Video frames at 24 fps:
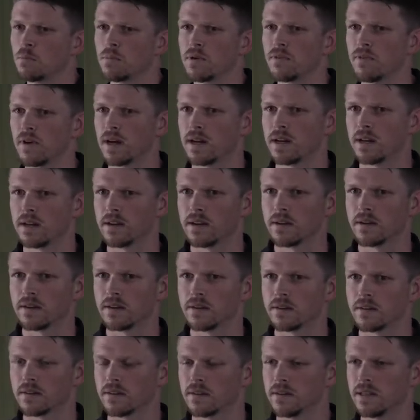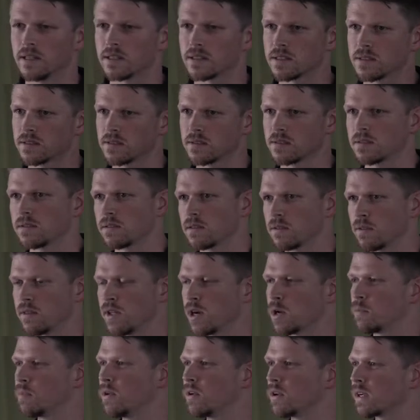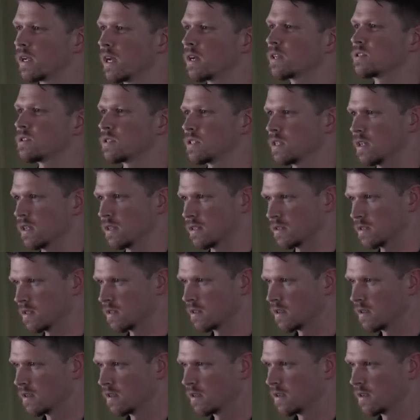providing this therapeutic exercise.